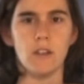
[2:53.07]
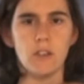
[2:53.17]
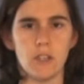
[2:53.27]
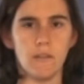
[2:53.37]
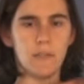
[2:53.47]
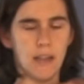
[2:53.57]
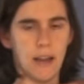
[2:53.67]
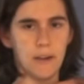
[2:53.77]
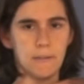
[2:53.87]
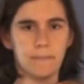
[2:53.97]
shift
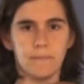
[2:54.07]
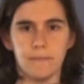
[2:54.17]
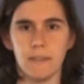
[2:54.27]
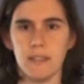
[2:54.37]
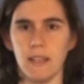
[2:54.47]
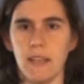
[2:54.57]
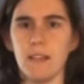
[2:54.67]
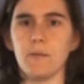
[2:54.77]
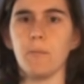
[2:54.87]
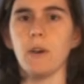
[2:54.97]
down, till
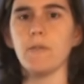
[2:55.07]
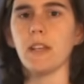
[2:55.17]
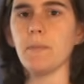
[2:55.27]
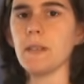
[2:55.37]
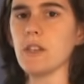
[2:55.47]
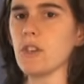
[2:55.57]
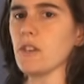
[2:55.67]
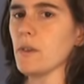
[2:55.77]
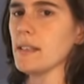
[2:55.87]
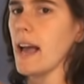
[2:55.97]
he's perfectly positioned
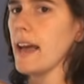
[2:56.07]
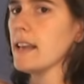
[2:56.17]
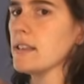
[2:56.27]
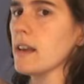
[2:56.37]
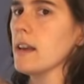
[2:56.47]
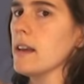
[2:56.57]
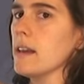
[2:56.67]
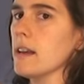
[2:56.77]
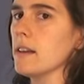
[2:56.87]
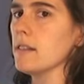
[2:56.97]
so his head is
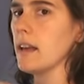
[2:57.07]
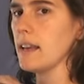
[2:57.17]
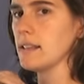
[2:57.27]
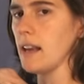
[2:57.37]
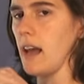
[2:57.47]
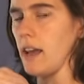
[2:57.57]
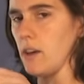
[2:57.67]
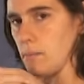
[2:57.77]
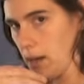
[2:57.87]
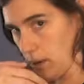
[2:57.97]
nice and high
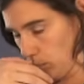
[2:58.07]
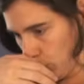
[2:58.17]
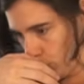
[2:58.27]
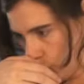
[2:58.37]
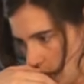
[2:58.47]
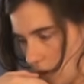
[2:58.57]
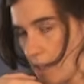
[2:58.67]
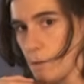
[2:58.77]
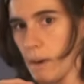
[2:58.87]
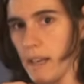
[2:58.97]
on my
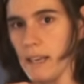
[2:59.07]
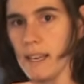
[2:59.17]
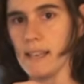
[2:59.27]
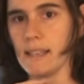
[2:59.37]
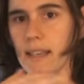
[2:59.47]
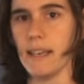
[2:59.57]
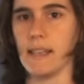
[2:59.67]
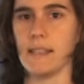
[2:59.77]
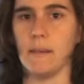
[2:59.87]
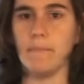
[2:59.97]
chest where I can easily
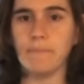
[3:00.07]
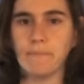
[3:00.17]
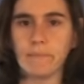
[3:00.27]
kiss him.